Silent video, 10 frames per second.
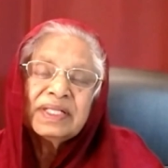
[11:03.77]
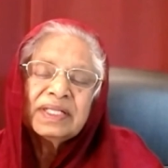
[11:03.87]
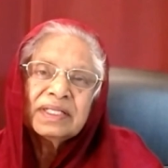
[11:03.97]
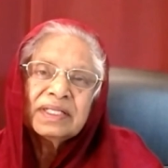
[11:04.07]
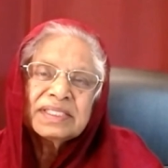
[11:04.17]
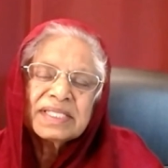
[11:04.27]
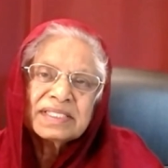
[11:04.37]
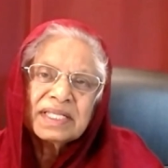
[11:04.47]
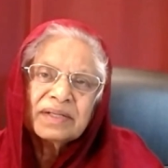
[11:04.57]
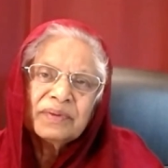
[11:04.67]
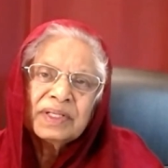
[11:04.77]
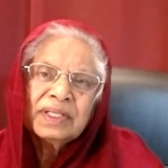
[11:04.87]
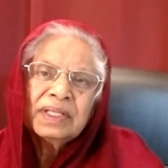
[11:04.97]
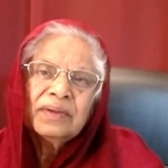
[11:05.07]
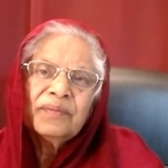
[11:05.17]
when it says that
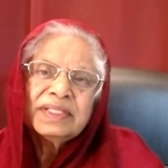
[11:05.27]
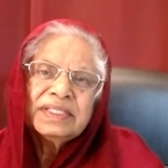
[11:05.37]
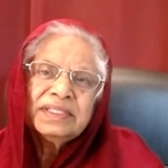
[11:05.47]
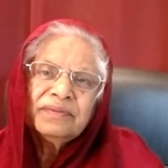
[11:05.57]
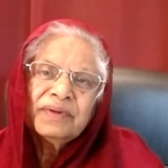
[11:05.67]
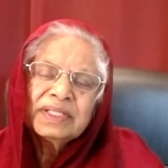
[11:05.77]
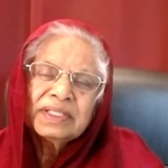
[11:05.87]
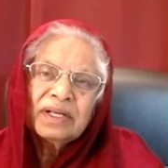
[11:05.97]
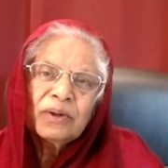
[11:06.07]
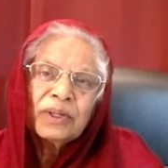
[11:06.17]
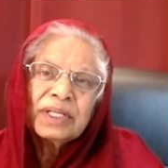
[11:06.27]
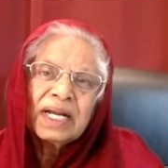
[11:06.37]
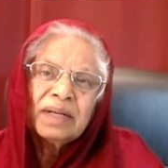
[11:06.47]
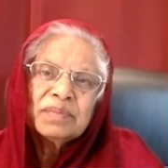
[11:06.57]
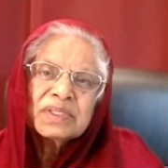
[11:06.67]
when, when the
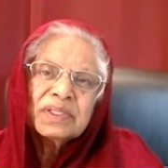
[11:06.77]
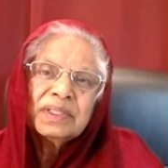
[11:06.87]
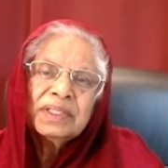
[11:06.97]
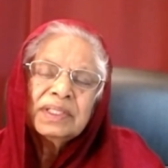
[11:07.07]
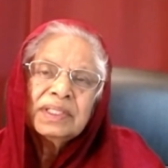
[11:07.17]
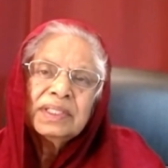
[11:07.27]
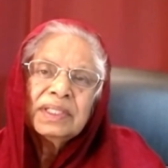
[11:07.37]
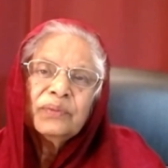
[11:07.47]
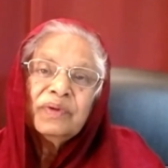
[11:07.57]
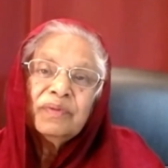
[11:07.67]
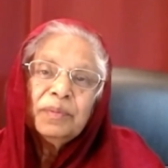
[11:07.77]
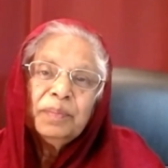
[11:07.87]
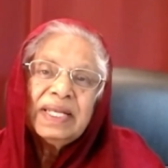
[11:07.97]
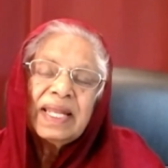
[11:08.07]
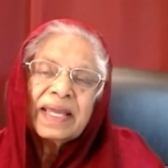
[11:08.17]
Lord comes, we will
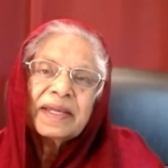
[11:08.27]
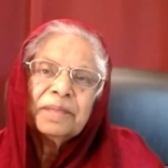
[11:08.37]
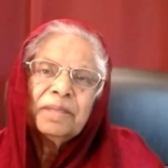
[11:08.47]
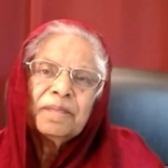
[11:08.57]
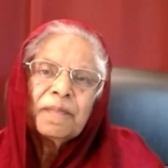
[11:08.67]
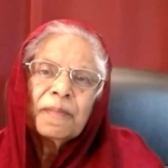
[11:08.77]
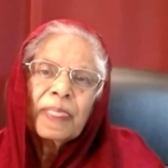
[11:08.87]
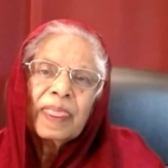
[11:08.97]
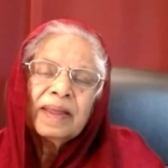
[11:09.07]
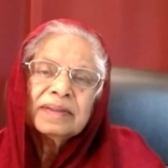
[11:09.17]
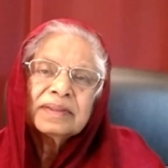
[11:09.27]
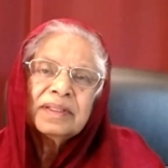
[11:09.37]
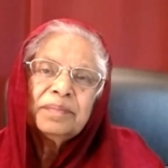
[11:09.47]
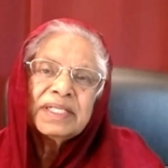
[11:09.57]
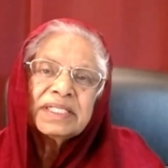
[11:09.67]
be like Him.
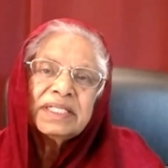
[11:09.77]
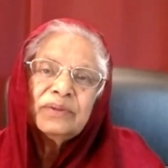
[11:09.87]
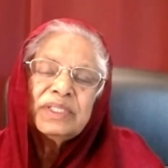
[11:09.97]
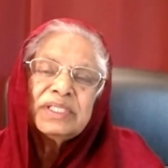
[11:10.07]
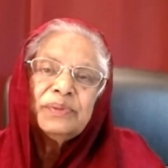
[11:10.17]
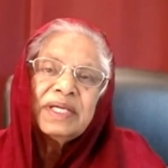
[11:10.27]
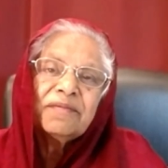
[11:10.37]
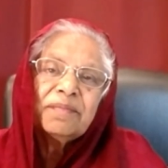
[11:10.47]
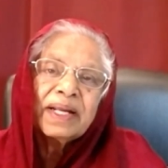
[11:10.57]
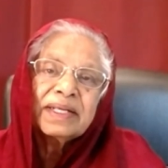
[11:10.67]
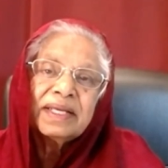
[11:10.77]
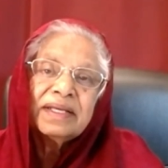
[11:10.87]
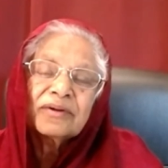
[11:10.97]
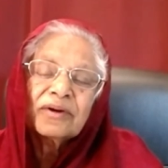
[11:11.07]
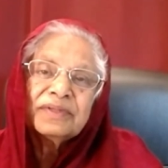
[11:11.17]
The measure in which we have
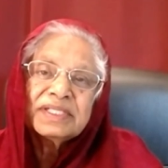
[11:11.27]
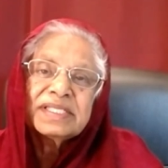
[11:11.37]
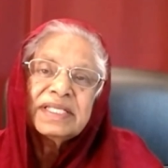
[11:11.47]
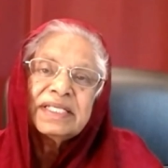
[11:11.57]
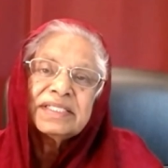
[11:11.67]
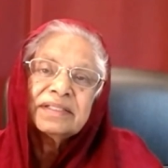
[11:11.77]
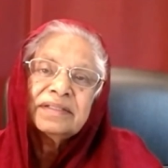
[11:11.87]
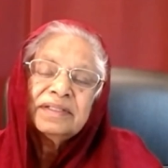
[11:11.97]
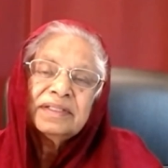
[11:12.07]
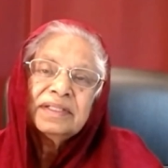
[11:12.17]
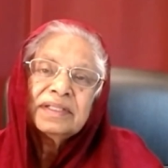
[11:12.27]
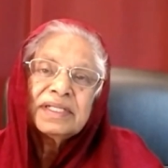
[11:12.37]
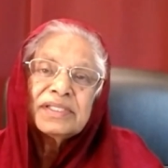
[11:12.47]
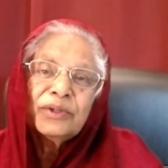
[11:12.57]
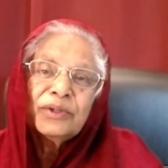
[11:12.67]
partaken of His nature,
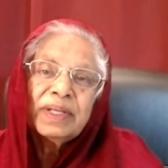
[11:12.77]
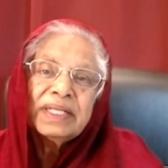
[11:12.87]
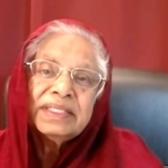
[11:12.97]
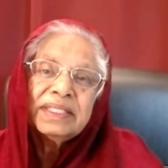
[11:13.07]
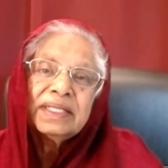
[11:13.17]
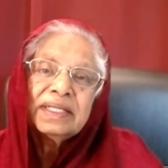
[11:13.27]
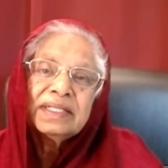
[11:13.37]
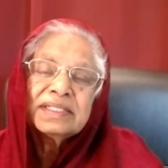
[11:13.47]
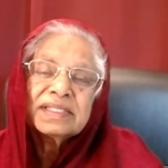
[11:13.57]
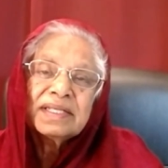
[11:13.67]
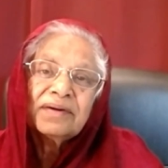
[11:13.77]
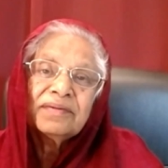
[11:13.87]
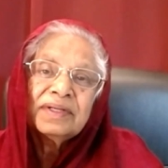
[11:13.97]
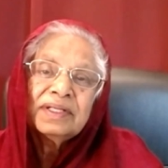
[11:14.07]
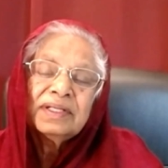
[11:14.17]
His humility, His
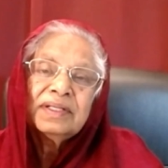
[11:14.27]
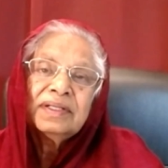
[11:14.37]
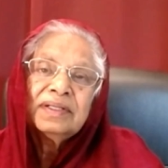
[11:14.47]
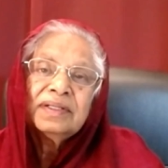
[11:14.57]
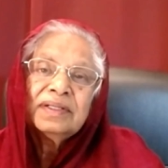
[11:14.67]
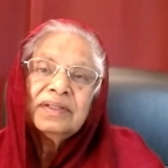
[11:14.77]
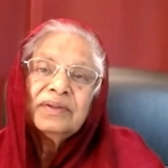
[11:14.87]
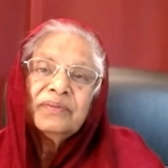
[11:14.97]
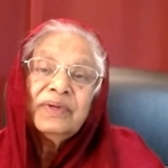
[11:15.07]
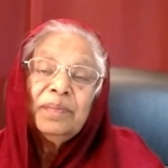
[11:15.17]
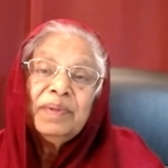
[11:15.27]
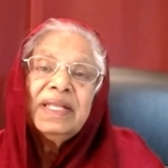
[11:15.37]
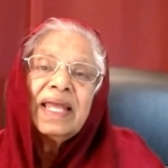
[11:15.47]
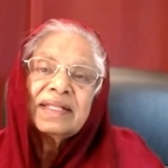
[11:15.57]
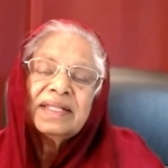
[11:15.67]
love, will
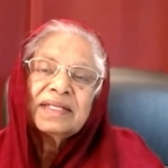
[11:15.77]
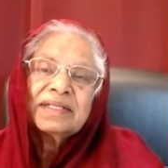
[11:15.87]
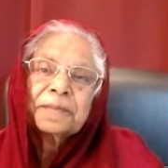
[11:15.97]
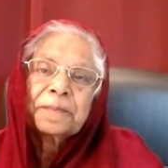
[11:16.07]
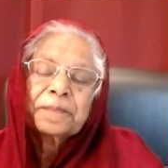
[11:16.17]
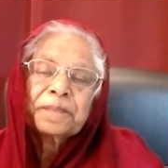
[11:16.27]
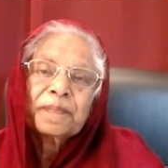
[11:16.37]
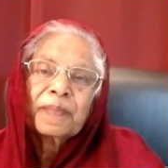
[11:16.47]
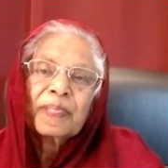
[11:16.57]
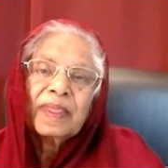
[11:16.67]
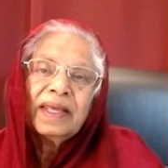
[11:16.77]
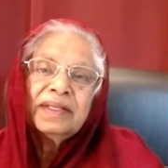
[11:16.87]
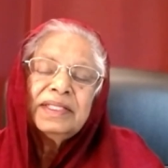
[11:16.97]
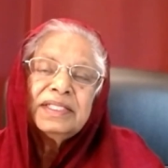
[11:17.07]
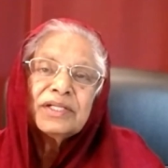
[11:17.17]
be like that.
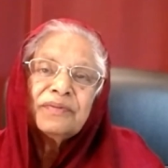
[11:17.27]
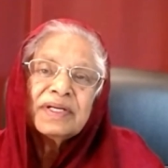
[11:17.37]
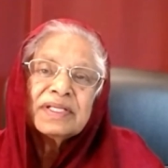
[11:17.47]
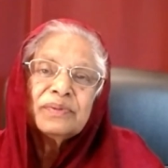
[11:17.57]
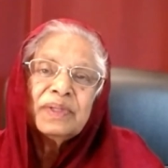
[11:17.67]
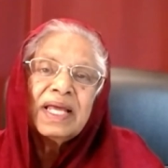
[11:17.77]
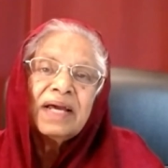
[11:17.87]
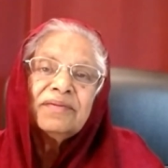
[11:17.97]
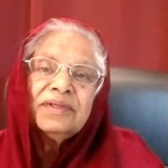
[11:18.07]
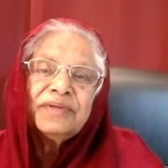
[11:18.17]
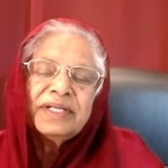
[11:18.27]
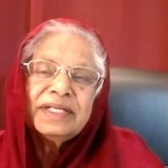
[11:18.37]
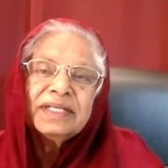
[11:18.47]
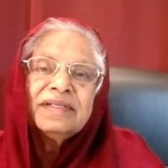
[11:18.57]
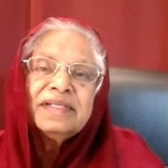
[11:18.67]
And each of us will have
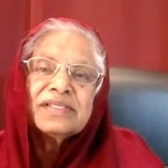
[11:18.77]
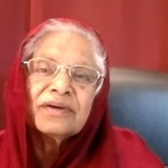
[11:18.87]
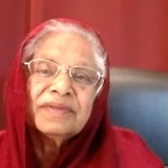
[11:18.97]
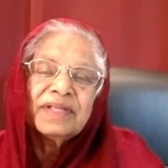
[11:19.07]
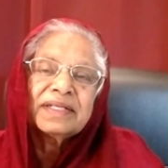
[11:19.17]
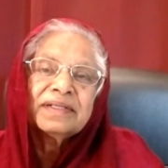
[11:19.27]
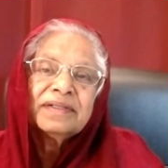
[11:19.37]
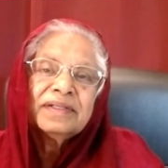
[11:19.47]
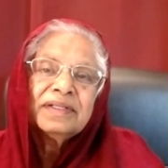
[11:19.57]
different degrees of that.